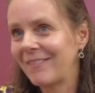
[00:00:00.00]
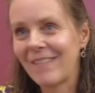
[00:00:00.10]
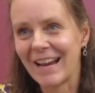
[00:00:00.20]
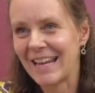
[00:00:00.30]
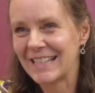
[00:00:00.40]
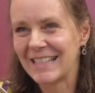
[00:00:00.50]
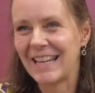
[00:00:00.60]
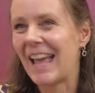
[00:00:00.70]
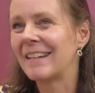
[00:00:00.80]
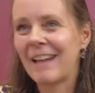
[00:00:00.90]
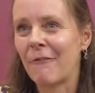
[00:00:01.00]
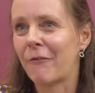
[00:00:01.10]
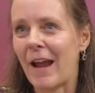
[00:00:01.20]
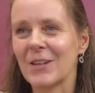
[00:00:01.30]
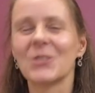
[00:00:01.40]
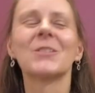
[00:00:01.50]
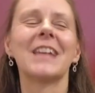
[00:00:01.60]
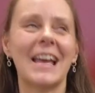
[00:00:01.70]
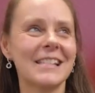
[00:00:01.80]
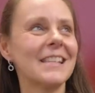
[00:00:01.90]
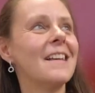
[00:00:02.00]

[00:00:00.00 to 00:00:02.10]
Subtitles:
very easy and fresh, yes.